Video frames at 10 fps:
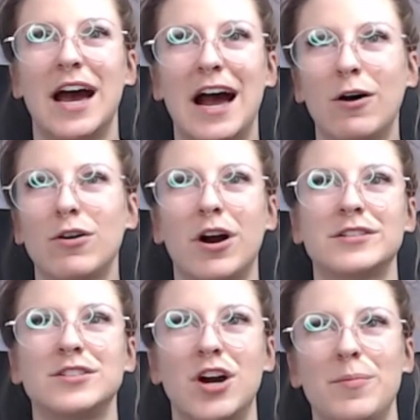Owl
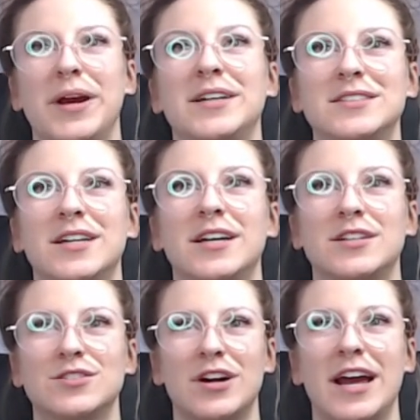God's not painted tonight
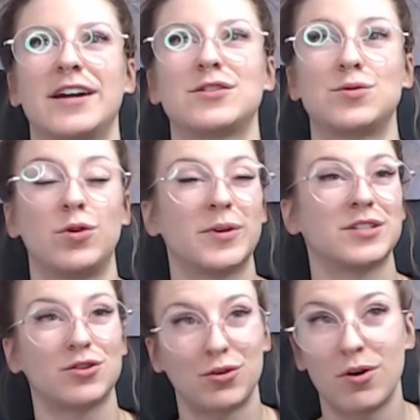because her hand is swollen
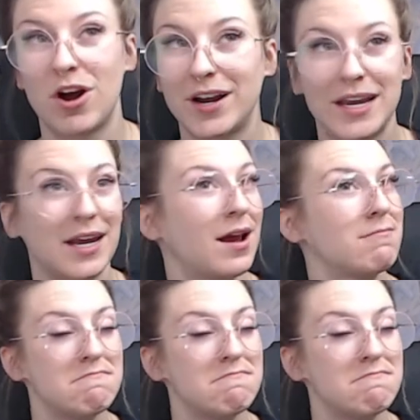because of karate.